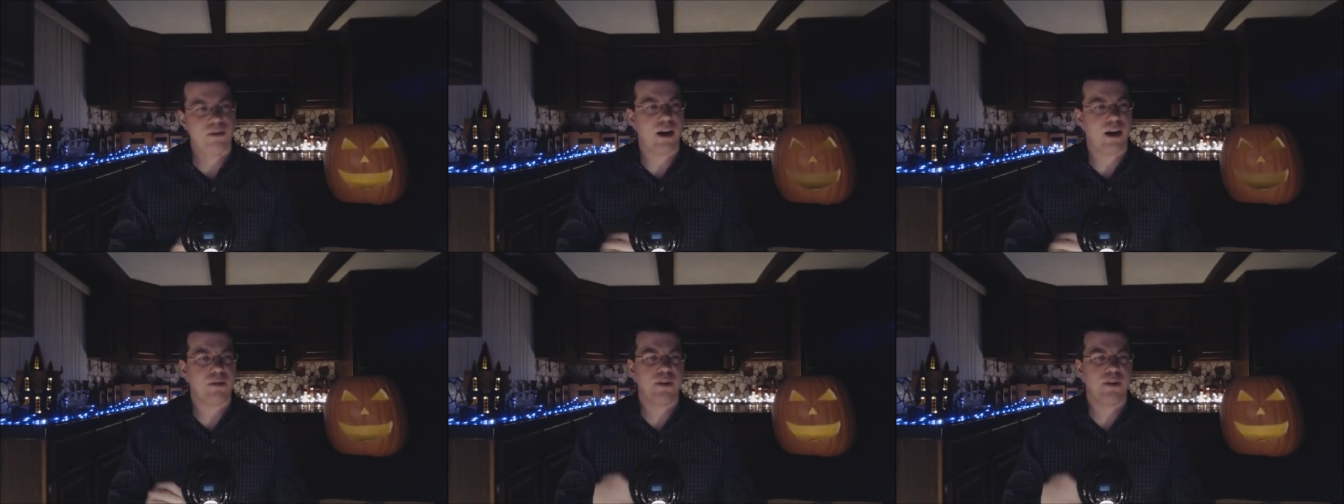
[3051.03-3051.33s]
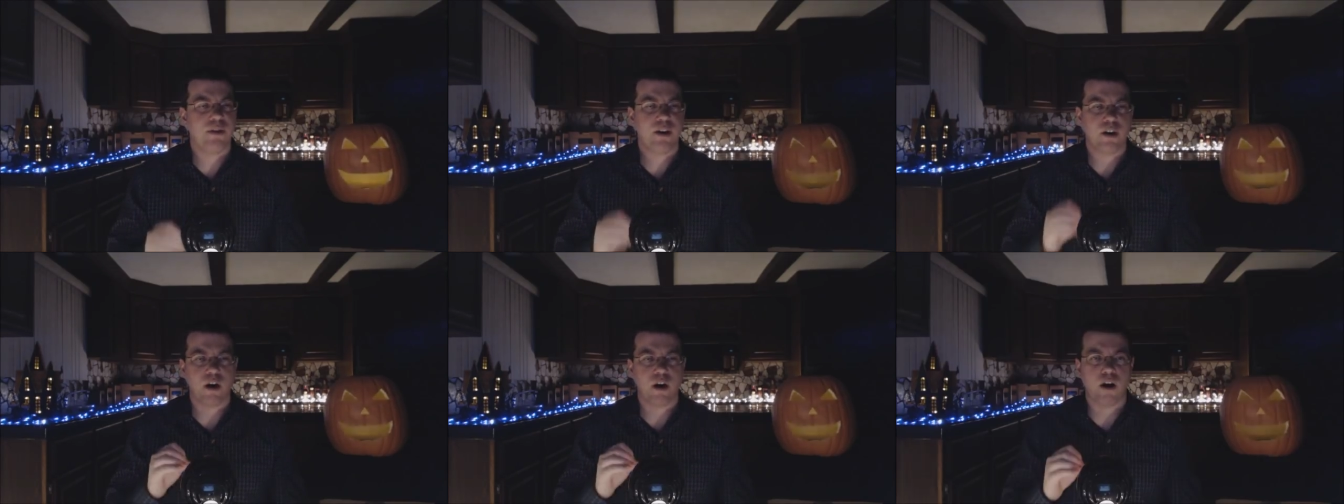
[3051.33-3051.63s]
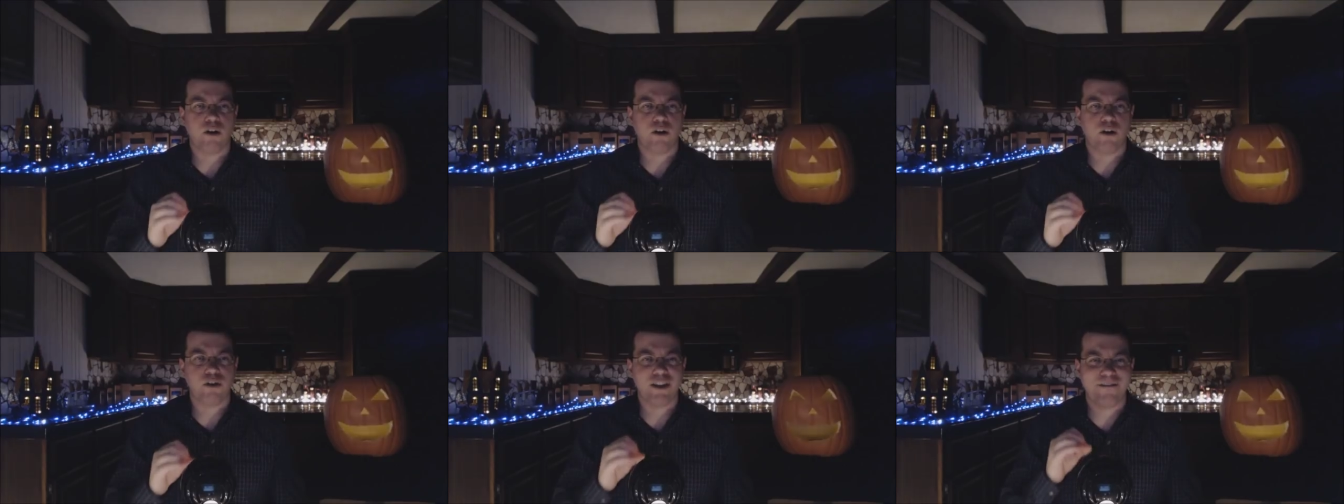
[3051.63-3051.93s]
that I think
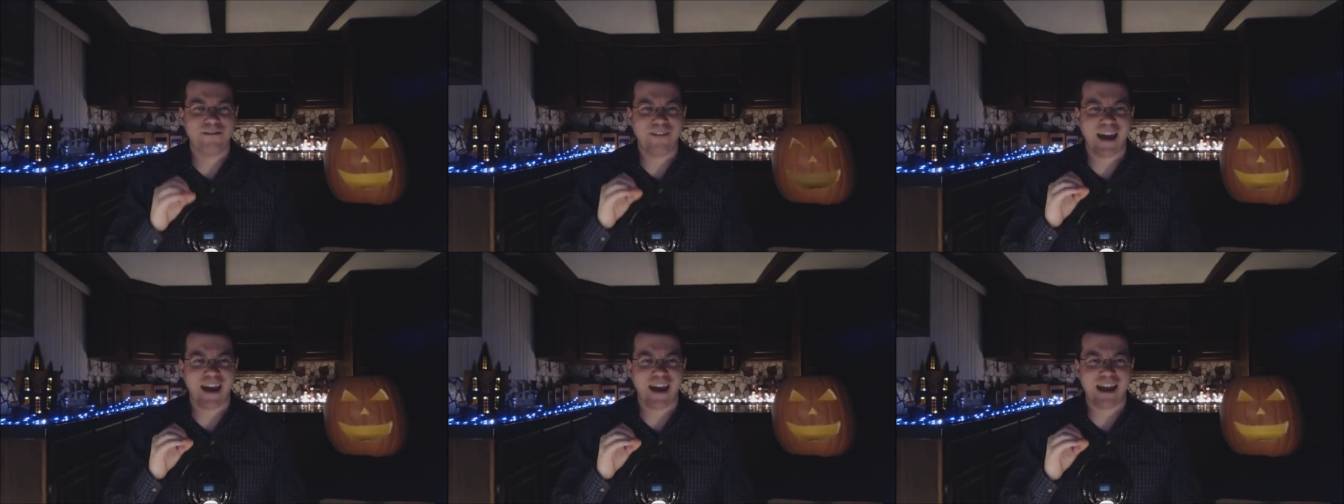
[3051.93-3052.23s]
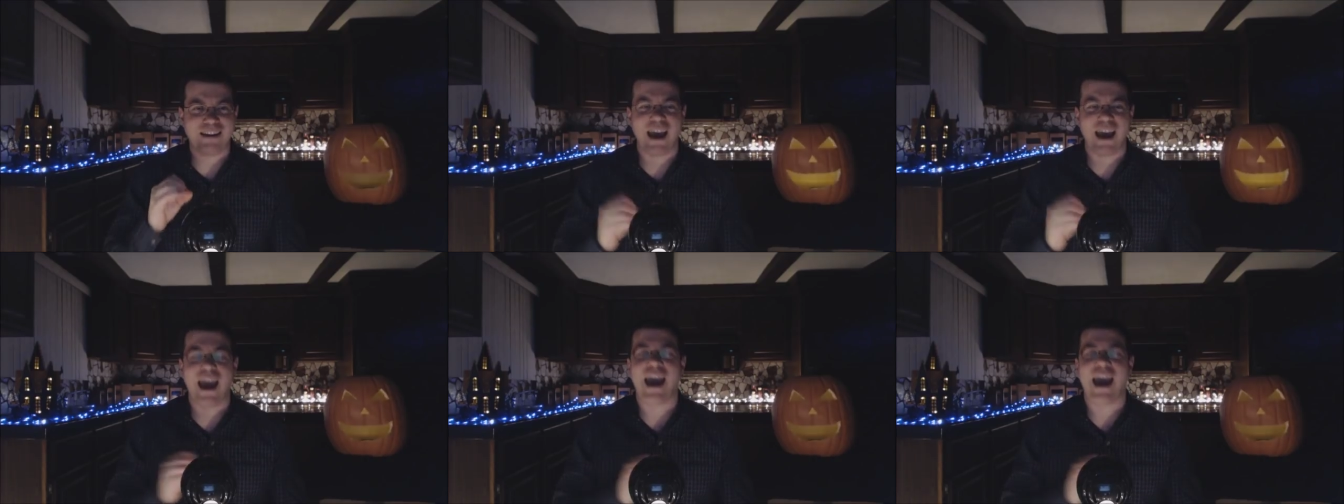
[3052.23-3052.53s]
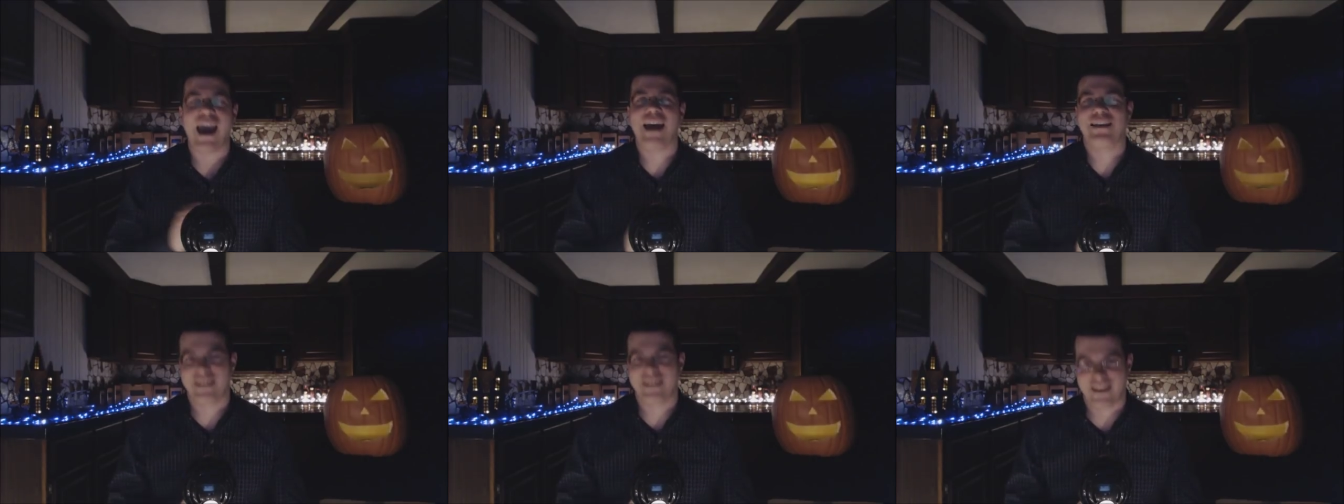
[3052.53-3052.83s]
are utterly
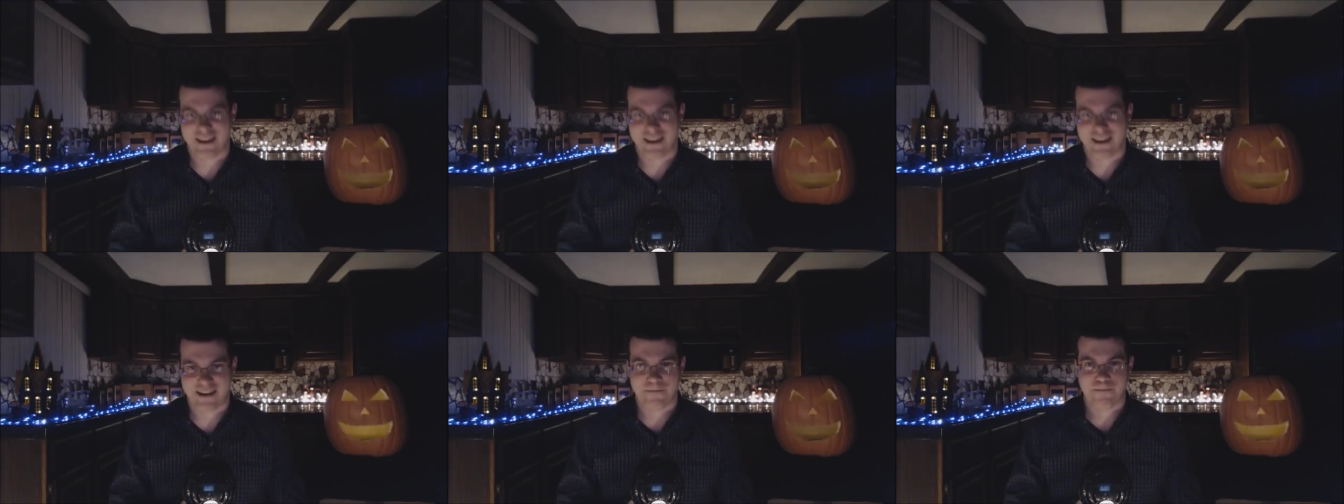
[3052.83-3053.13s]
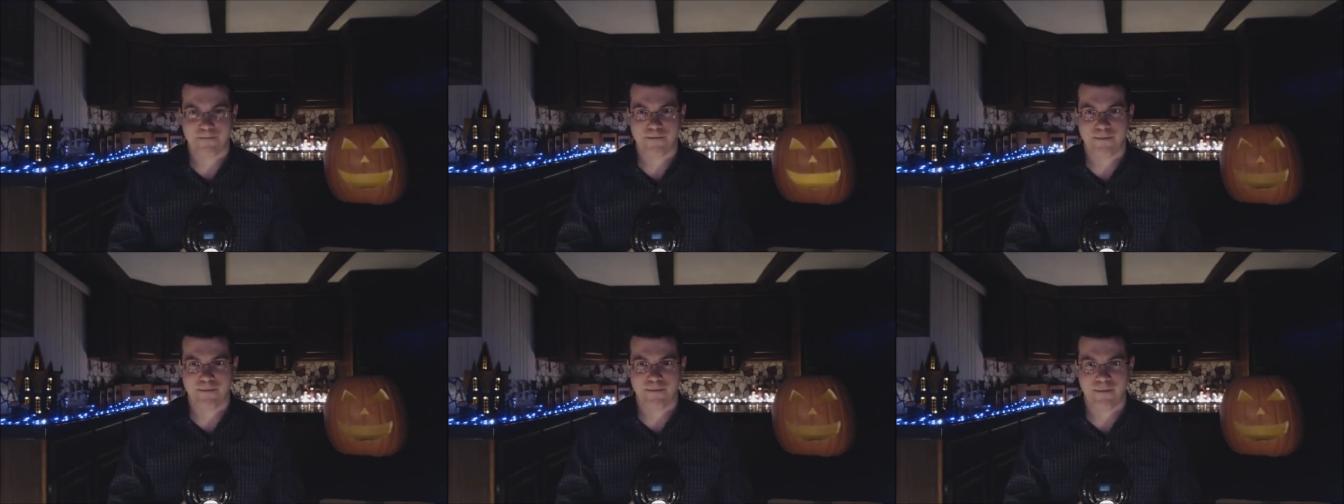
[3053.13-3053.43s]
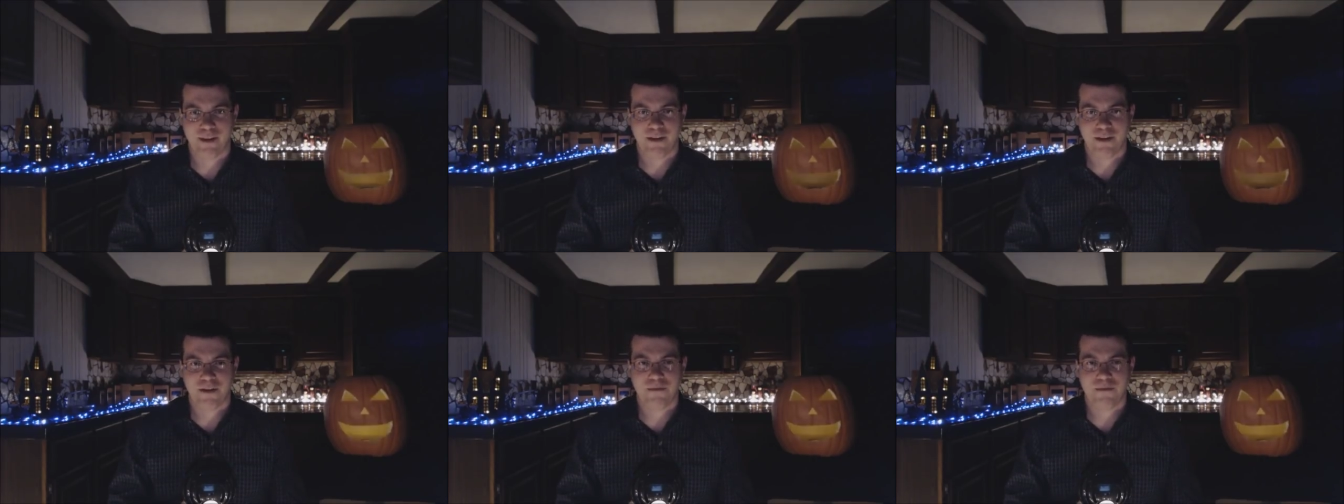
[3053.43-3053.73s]
fantastic.
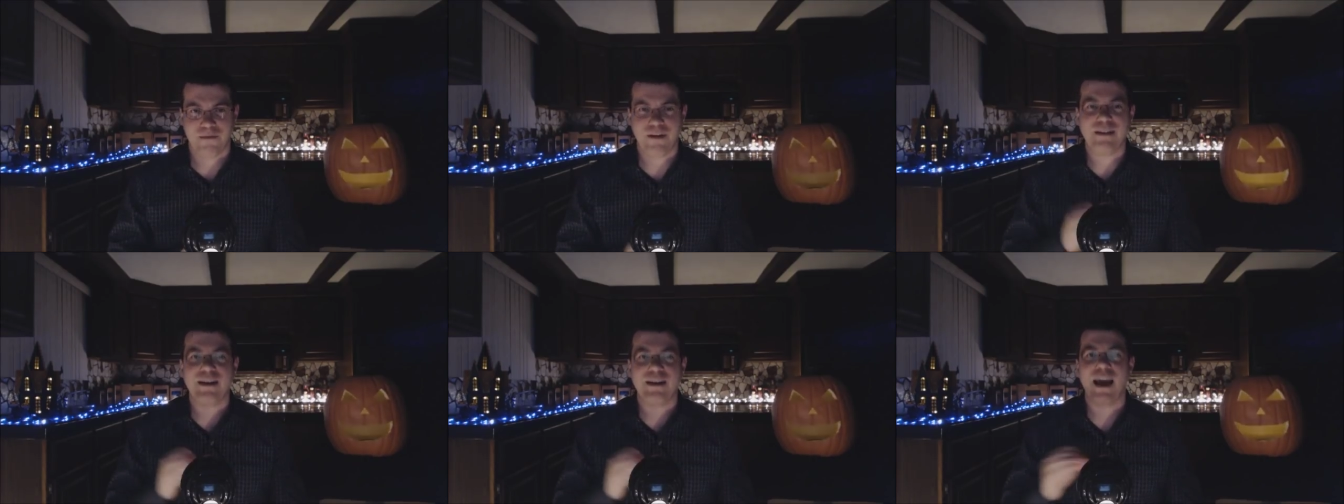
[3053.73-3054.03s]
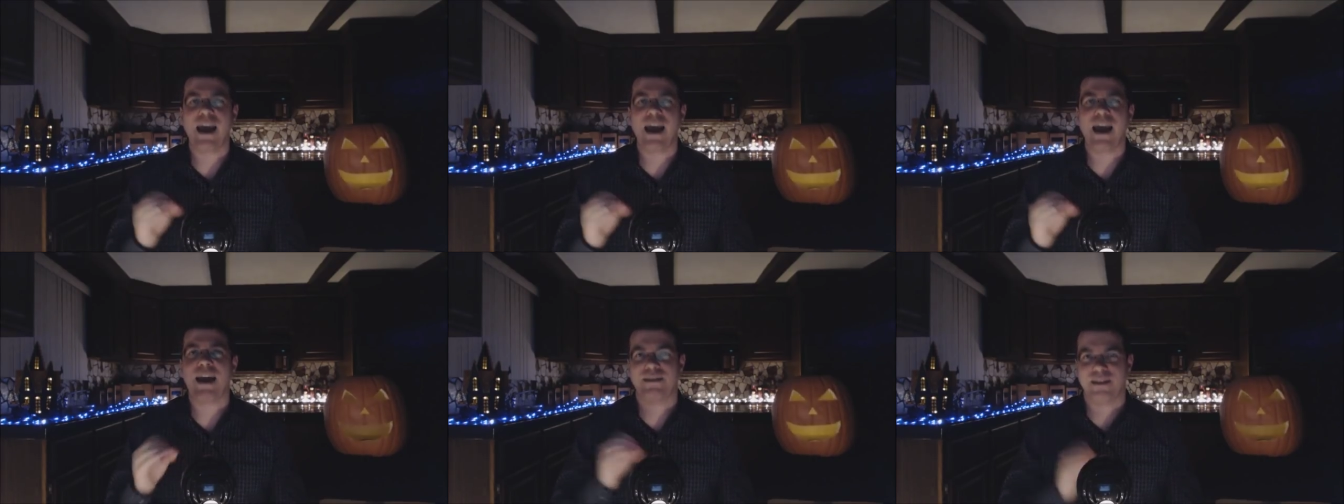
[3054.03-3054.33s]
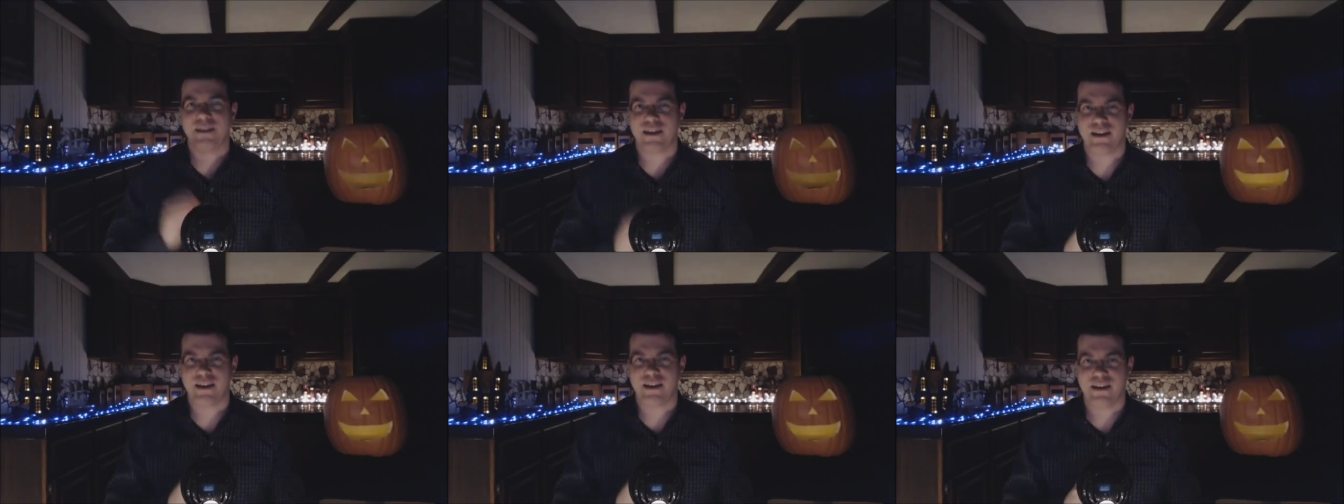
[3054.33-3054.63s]

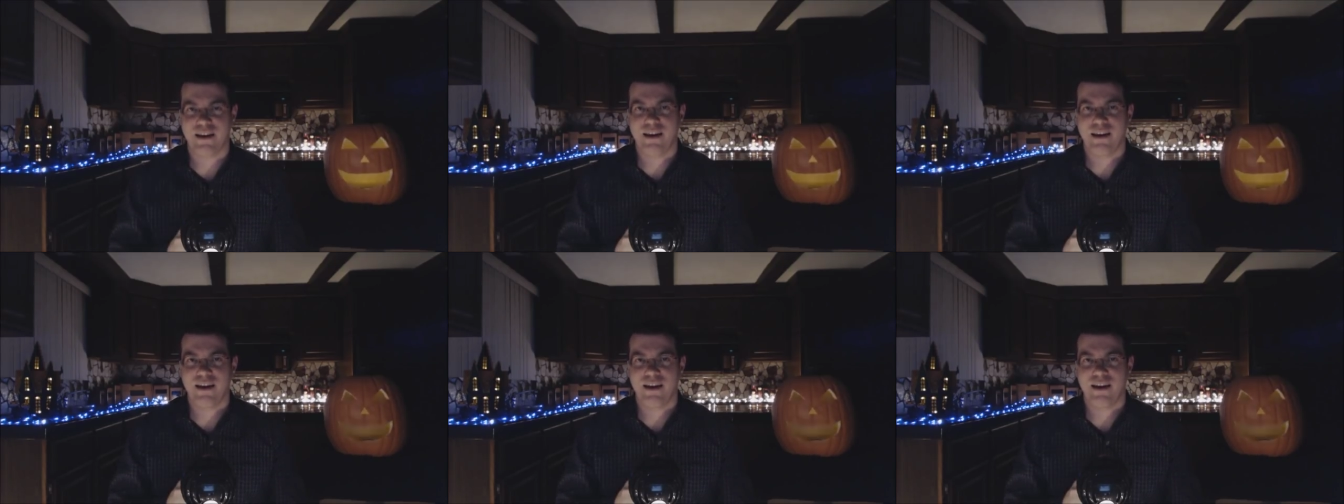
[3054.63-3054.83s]
Fantastic.